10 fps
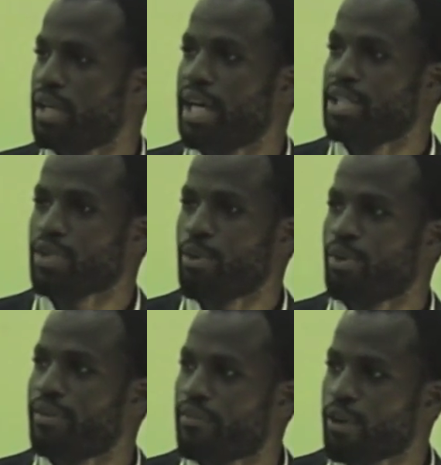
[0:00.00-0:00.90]
And so I want
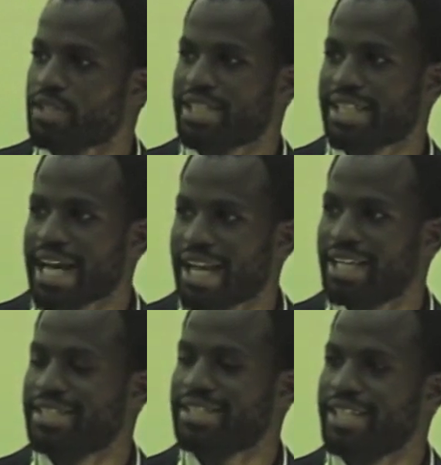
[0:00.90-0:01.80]
to first
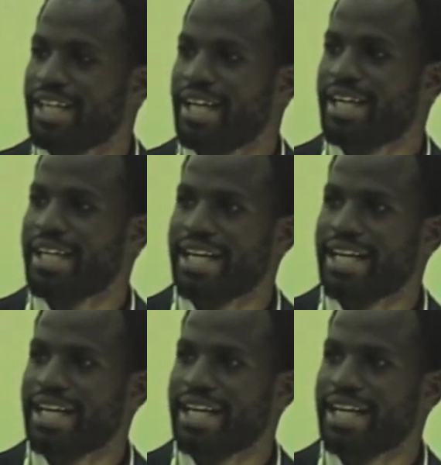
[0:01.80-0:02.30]
acknowledge that